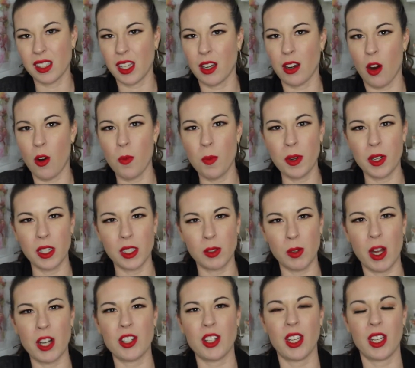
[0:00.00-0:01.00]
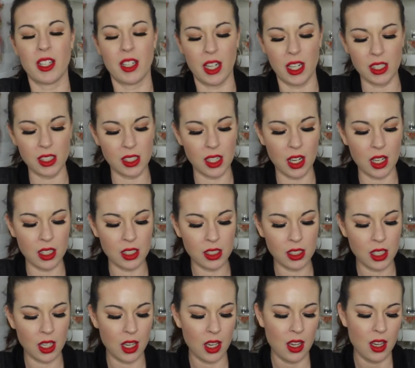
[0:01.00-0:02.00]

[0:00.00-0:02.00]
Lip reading: like open to swatch like NYX does,